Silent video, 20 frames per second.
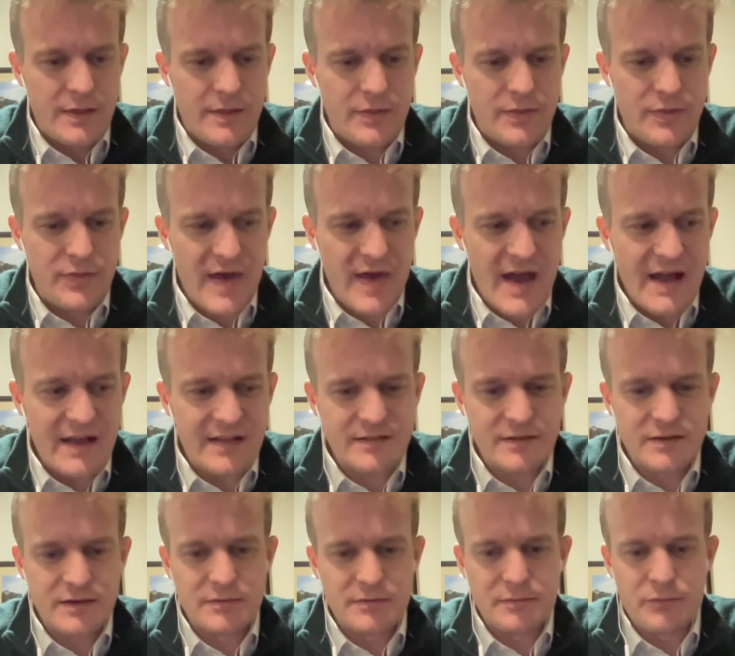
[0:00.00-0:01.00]
That
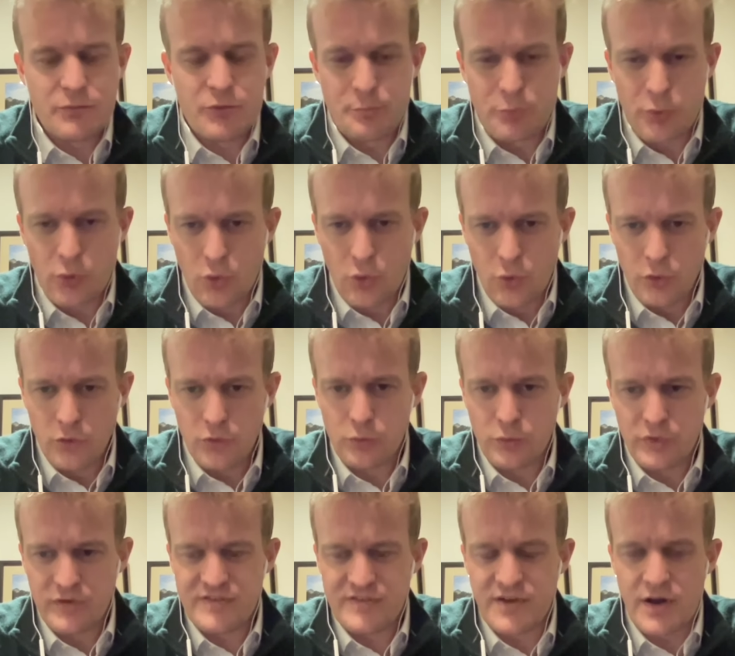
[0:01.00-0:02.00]
report
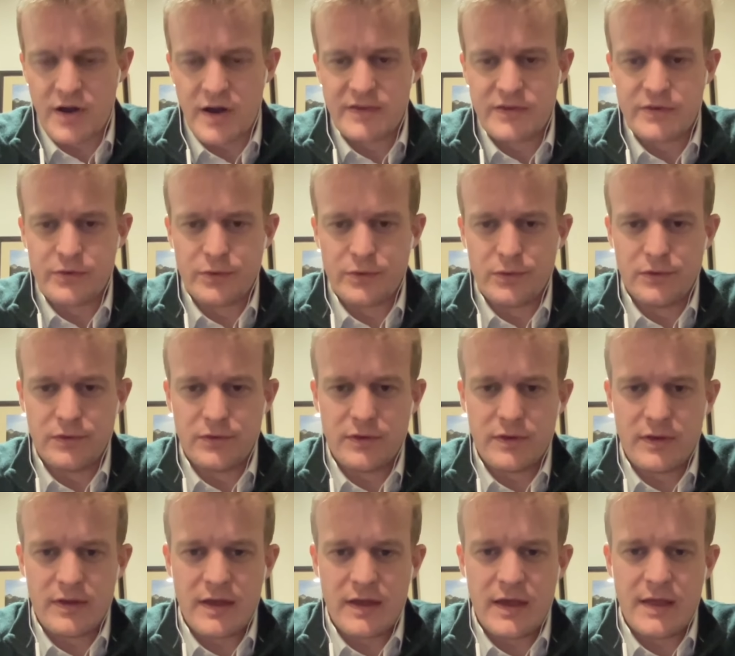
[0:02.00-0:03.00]
was titled
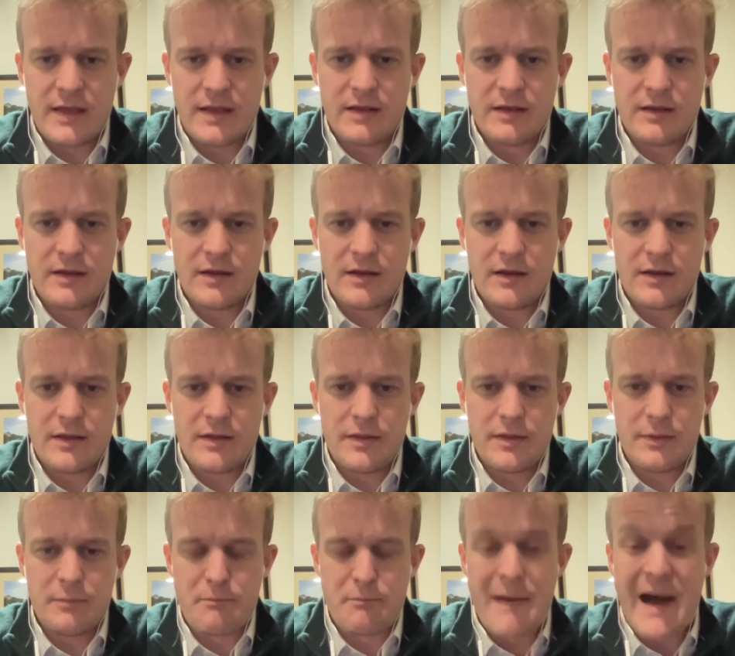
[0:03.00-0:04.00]
in
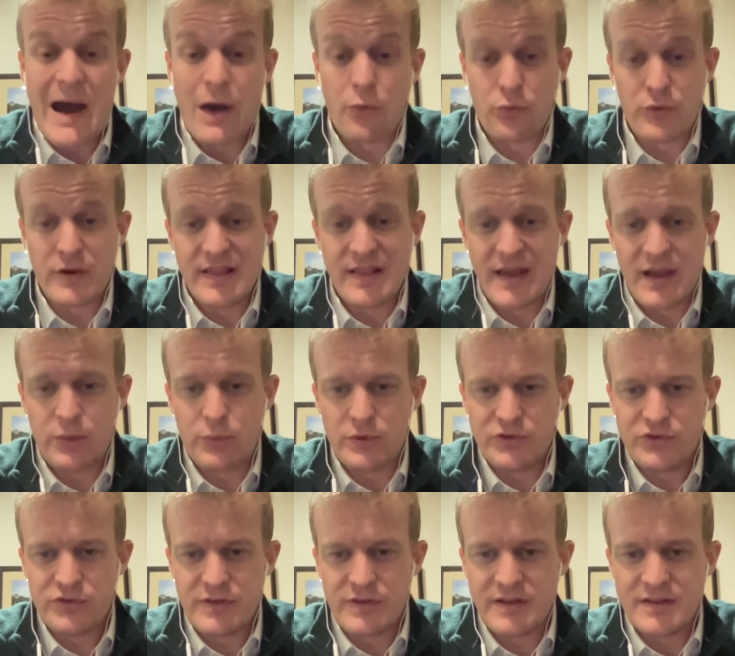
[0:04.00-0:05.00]
the Maori
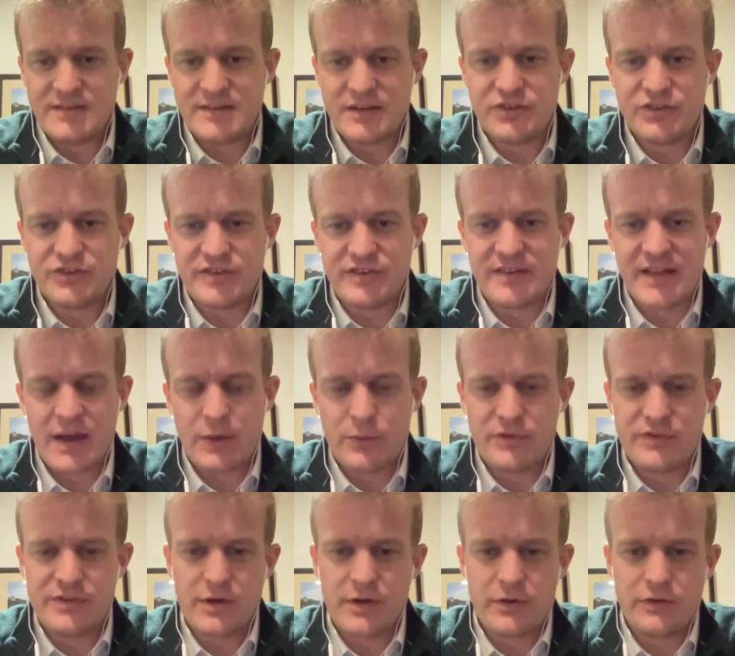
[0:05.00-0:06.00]
language, so the indigenous
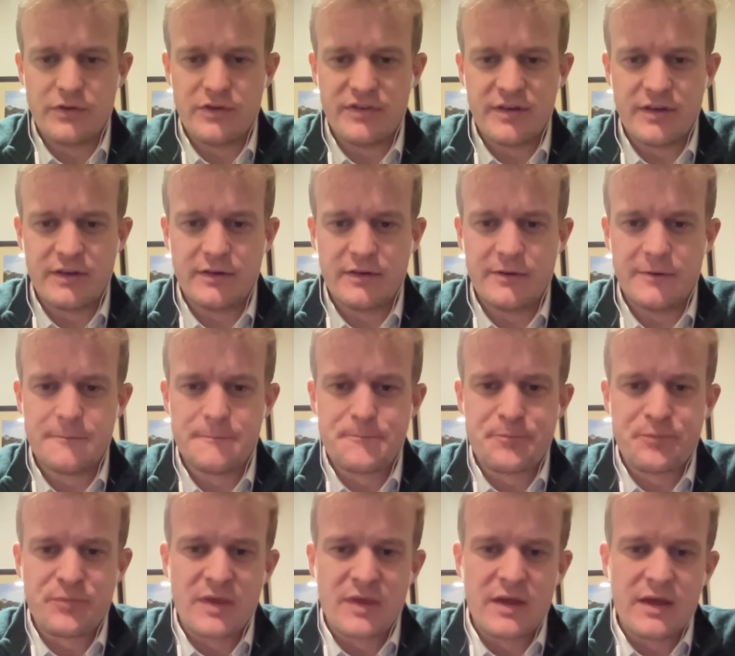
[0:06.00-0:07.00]
language there in New Zealand,
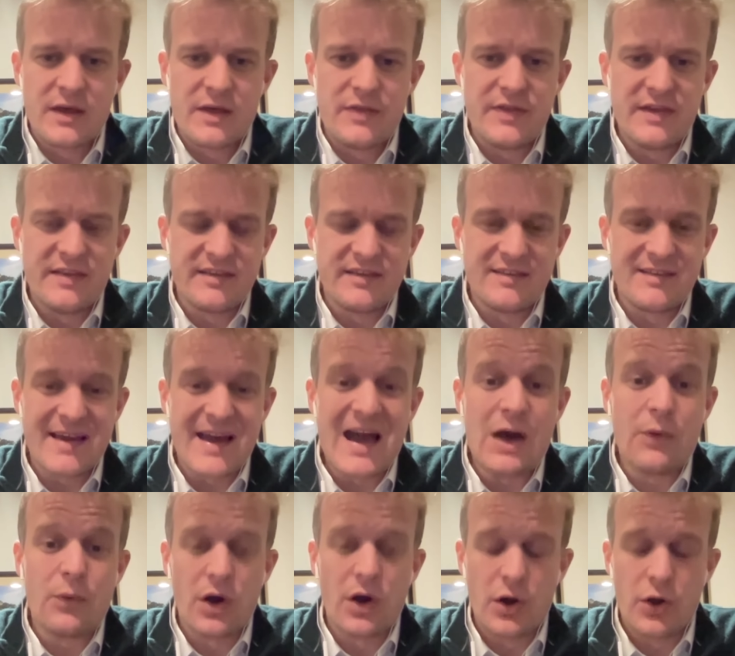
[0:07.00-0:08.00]
"This is
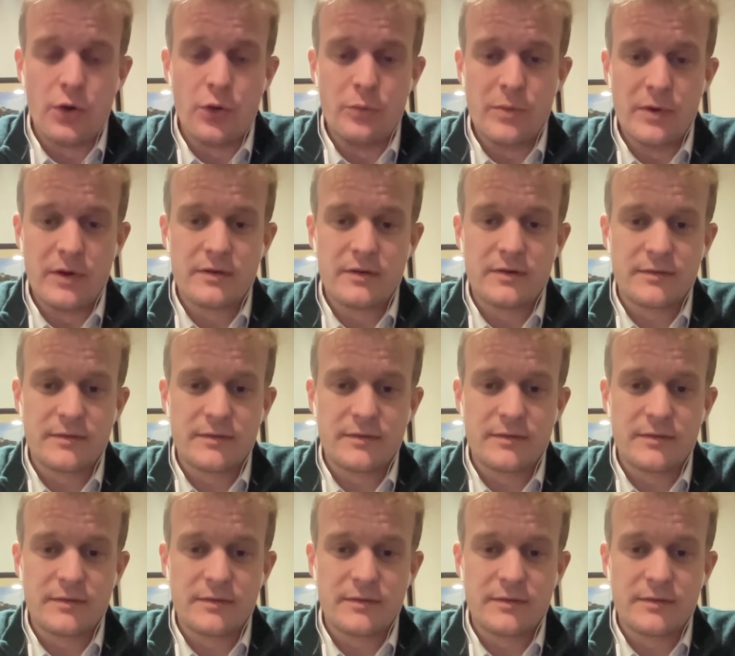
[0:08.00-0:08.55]
our home."